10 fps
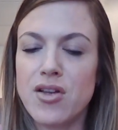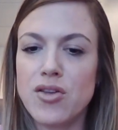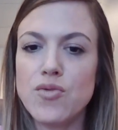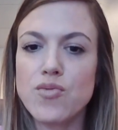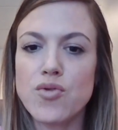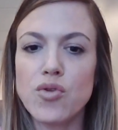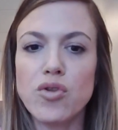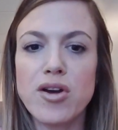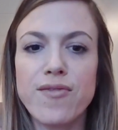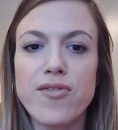You will
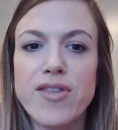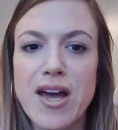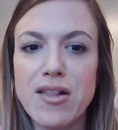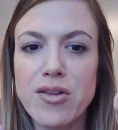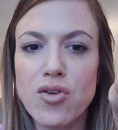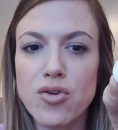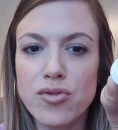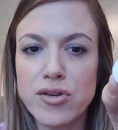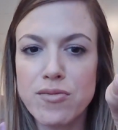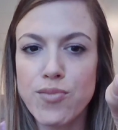look for that
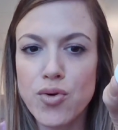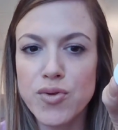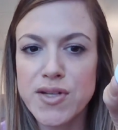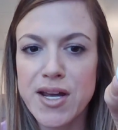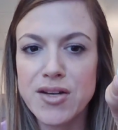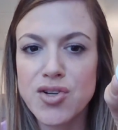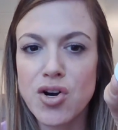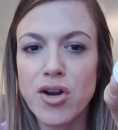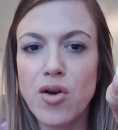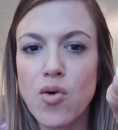little bullseye
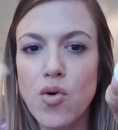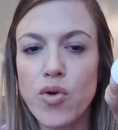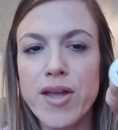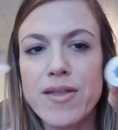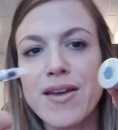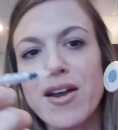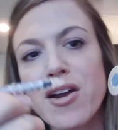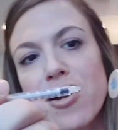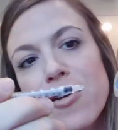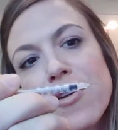target hole in
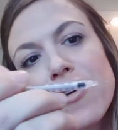there.